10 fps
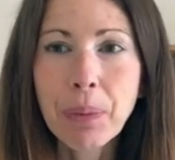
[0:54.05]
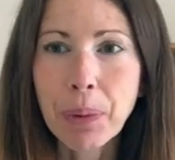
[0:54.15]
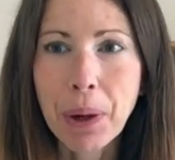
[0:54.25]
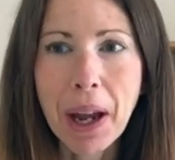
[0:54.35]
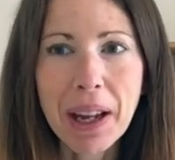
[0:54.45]

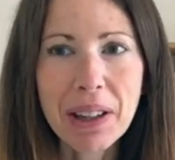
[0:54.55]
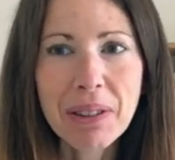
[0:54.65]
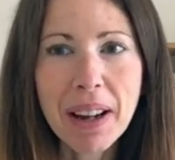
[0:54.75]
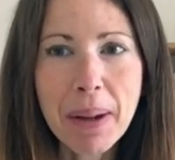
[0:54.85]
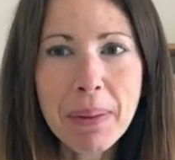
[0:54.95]
Okay, you
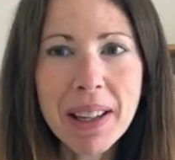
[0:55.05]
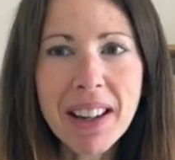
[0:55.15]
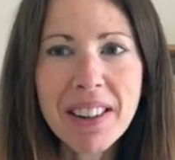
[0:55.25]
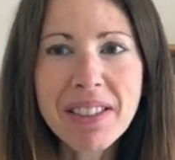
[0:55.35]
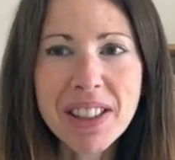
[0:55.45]
let me
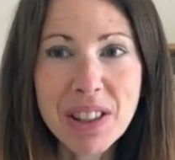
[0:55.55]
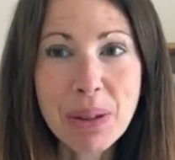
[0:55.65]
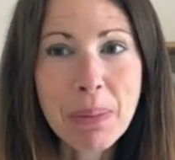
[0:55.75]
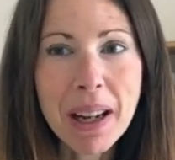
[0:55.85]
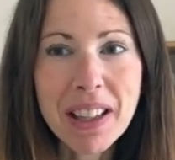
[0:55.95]
know, did you
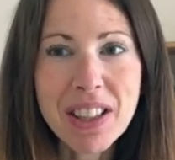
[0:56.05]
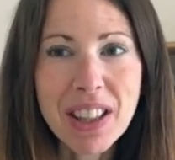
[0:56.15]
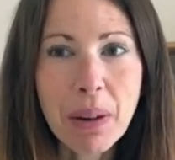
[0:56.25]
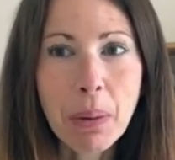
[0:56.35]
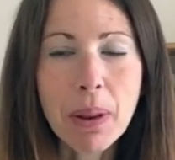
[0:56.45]
manage
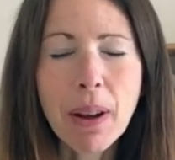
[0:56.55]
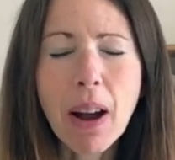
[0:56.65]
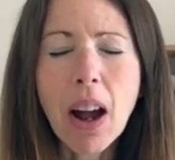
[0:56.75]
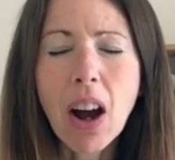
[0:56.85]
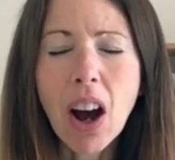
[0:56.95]
it with
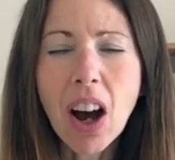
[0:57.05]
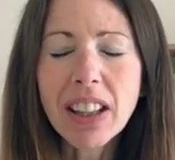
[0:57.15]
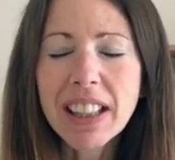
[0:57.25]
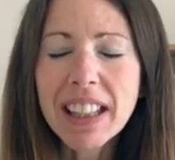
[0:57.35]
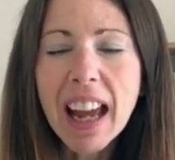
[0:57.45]

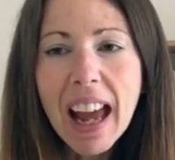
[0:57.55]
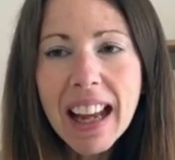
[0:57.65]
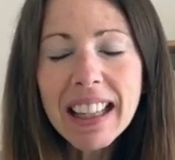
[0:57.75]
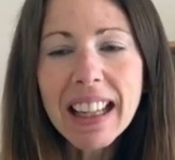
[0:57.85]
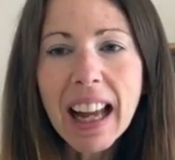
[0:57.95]
hardly
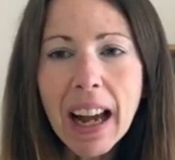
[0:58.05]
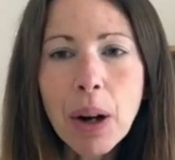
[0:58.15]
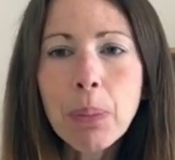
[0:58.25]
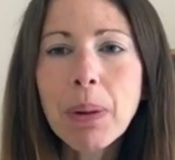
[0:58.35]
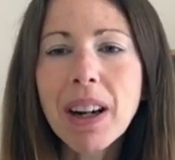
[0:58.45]
any
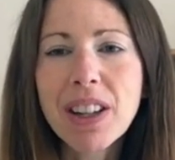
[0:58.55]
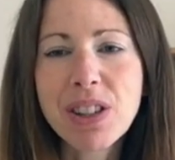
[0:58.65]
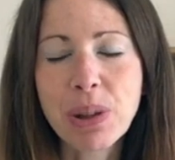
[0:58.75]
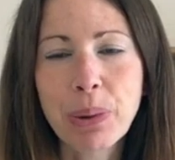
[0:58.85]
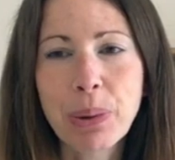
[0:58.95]
help
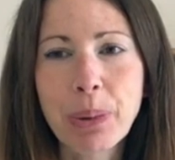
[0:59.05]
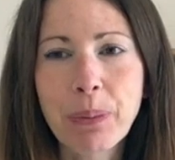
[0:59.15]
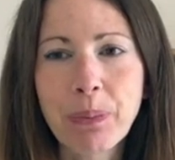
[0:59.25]
at all?